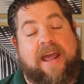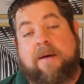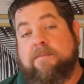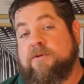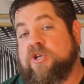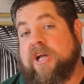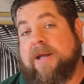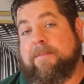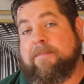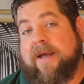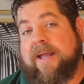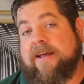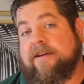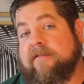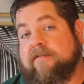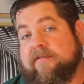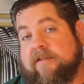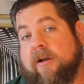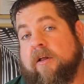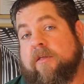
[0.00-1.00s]
MGP
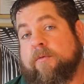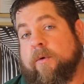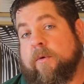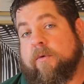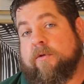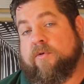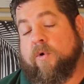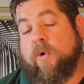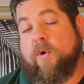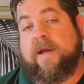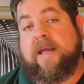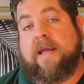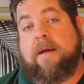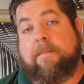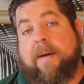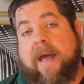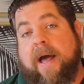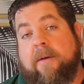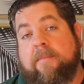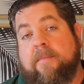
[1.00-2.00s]
distillate we were talking
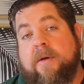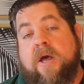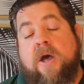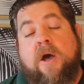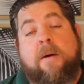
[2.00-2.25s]
about,